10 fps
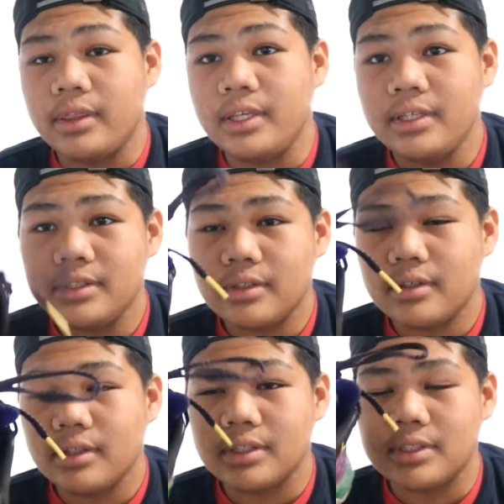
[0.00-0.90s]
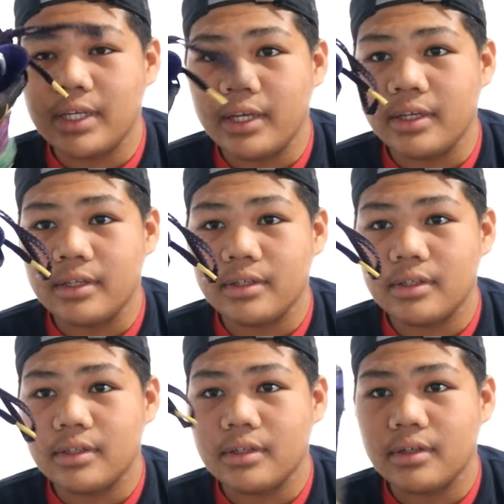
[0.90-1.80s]
these are the second
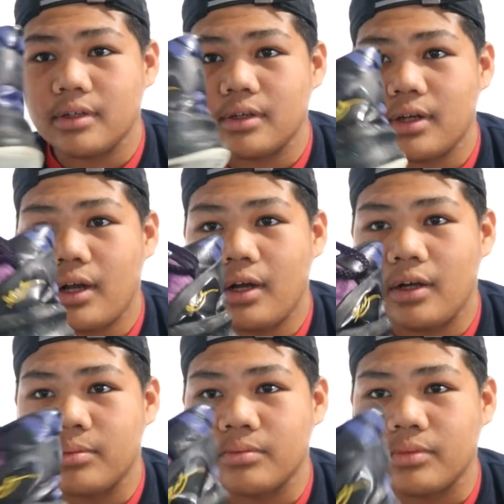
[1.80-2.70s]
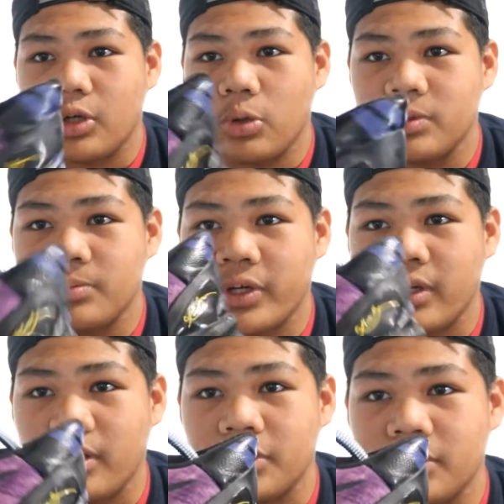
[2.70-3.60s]
um, Kobe's in my
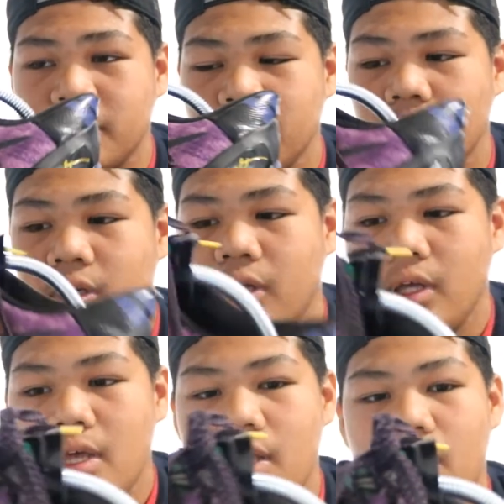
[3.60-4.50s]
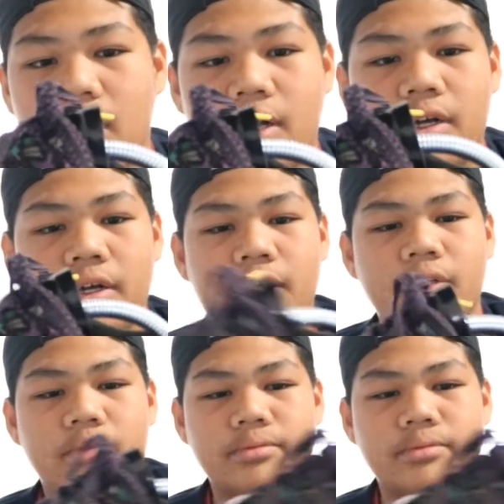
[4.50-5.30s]
collection. Uh,